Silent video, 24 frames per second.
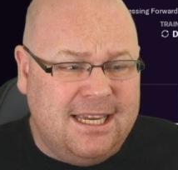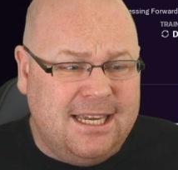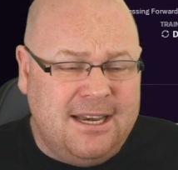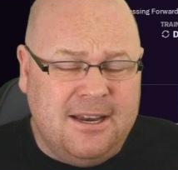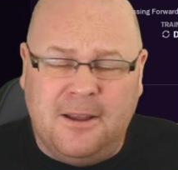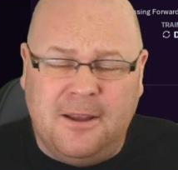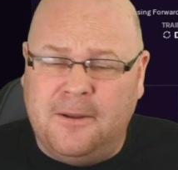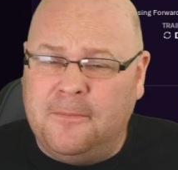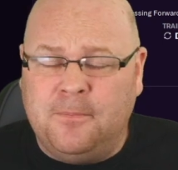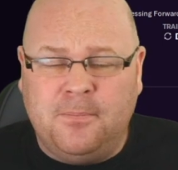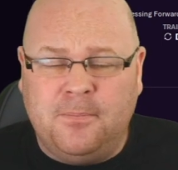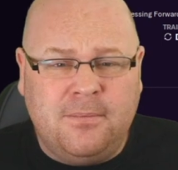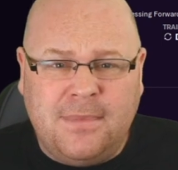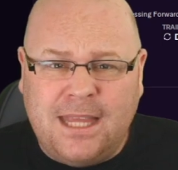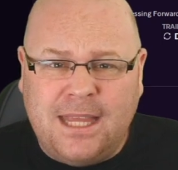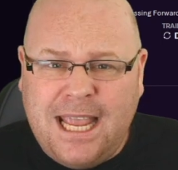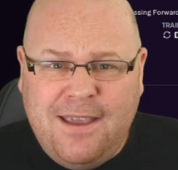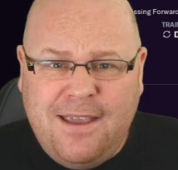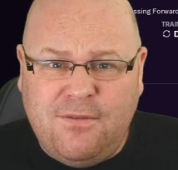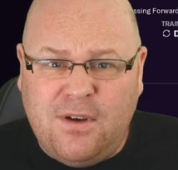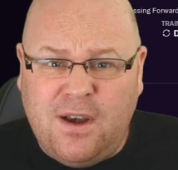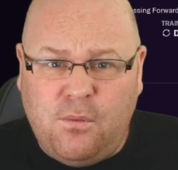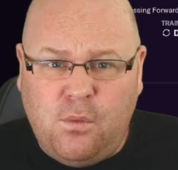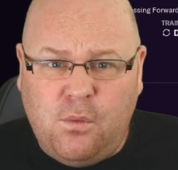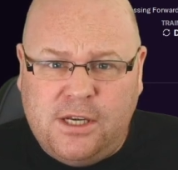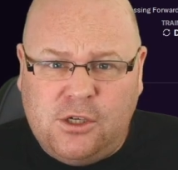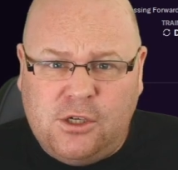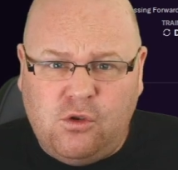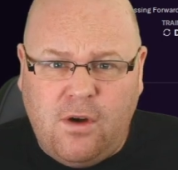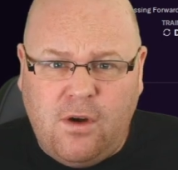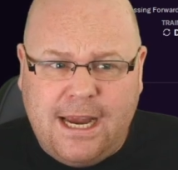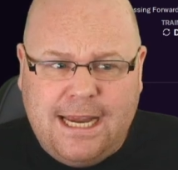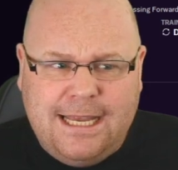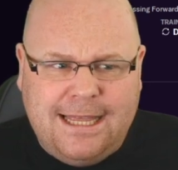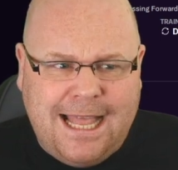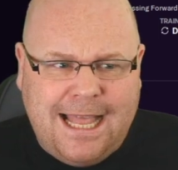And even if we
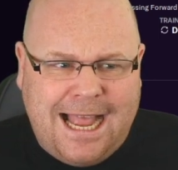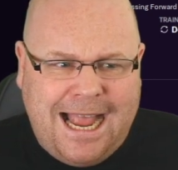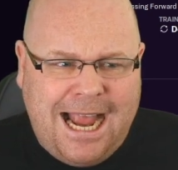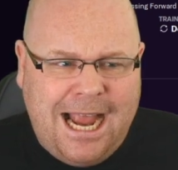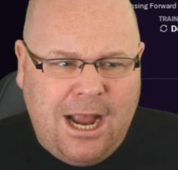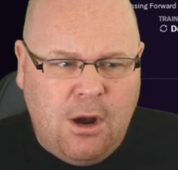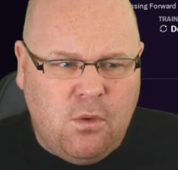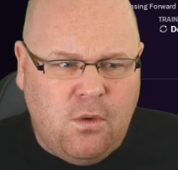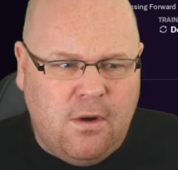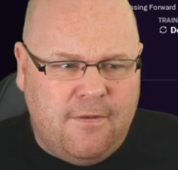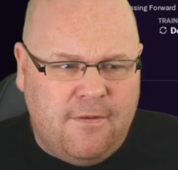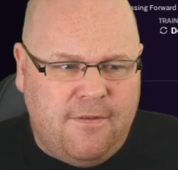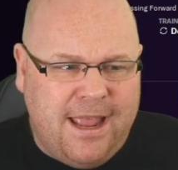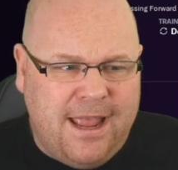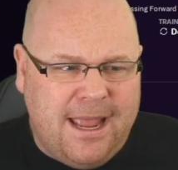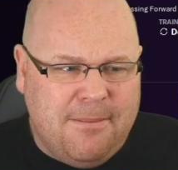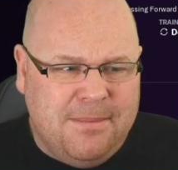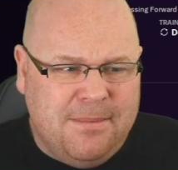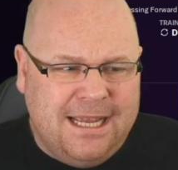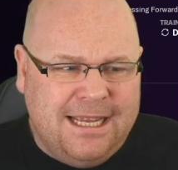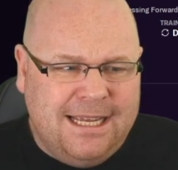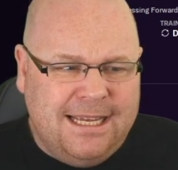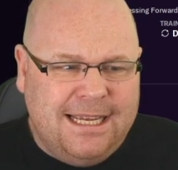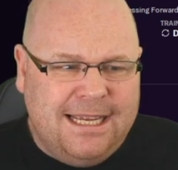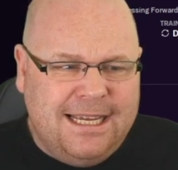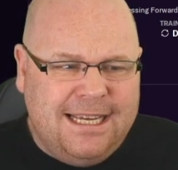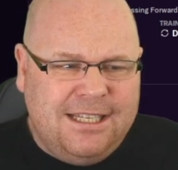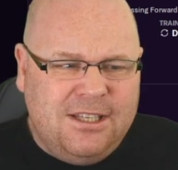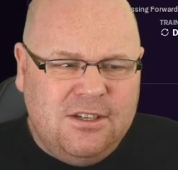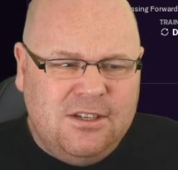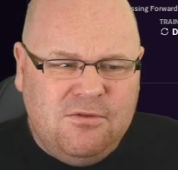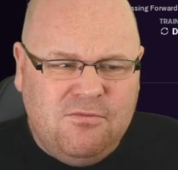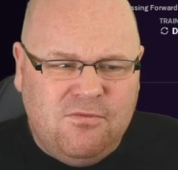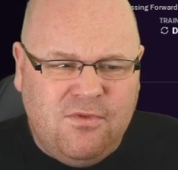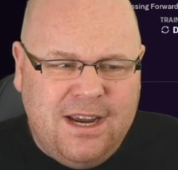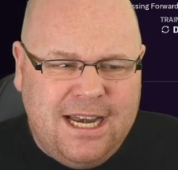train that out of him,
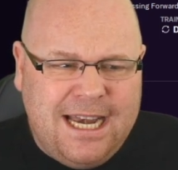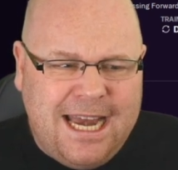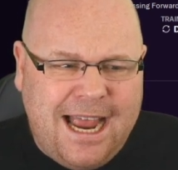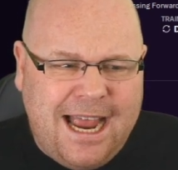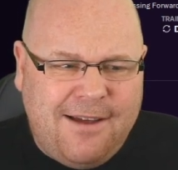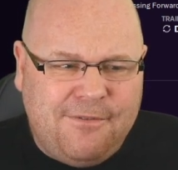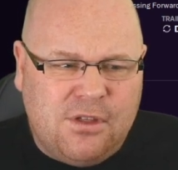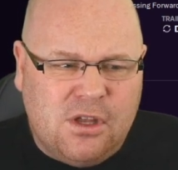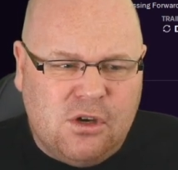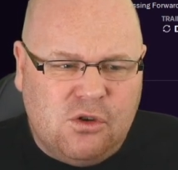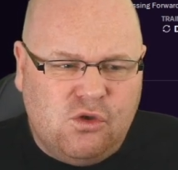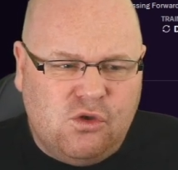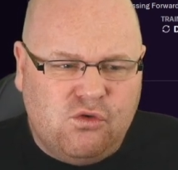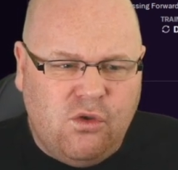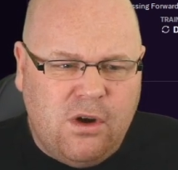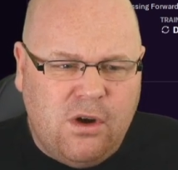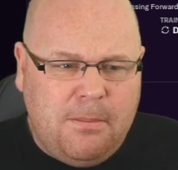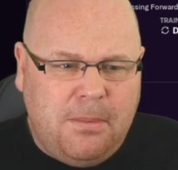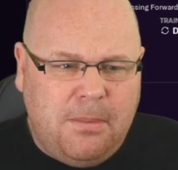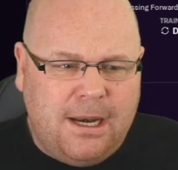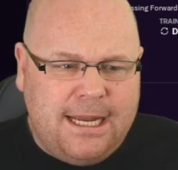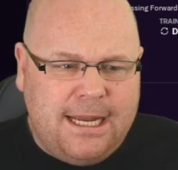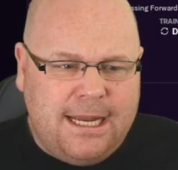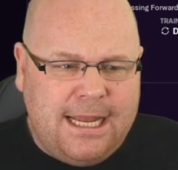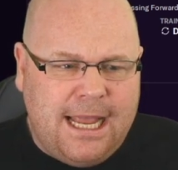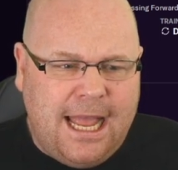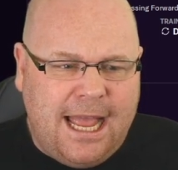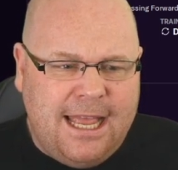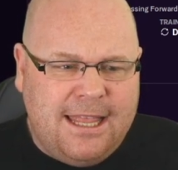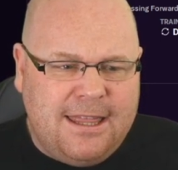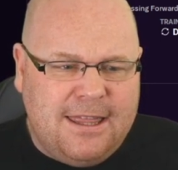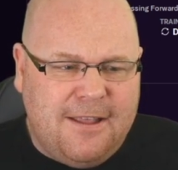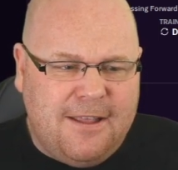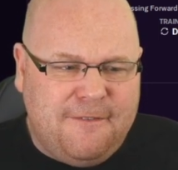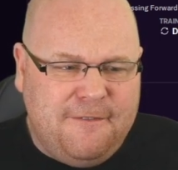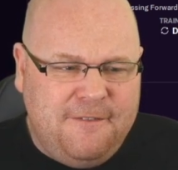he doesn't really have the dribbling
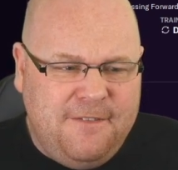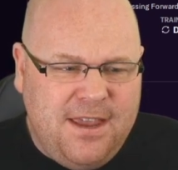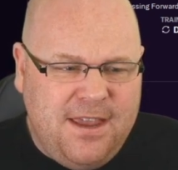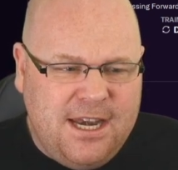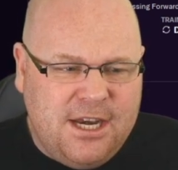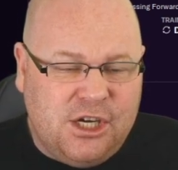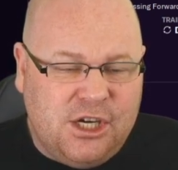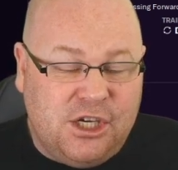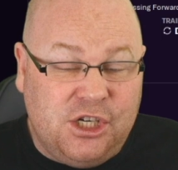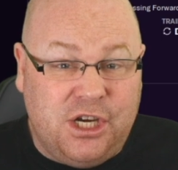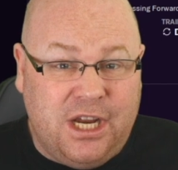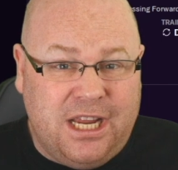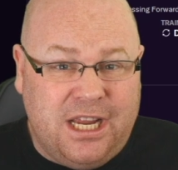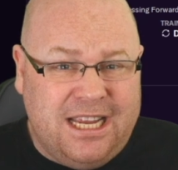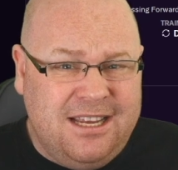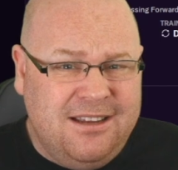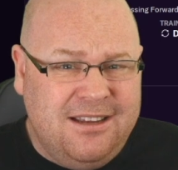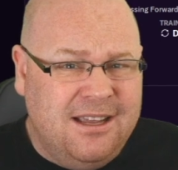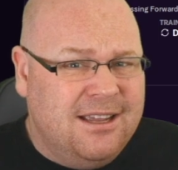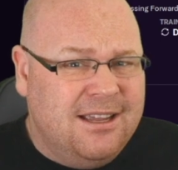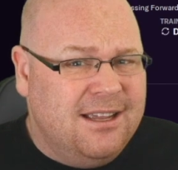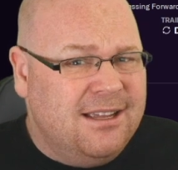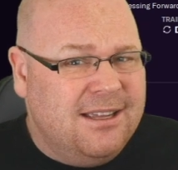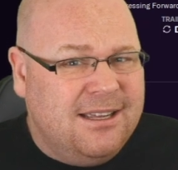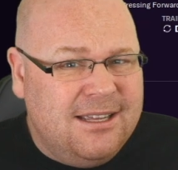and the finishing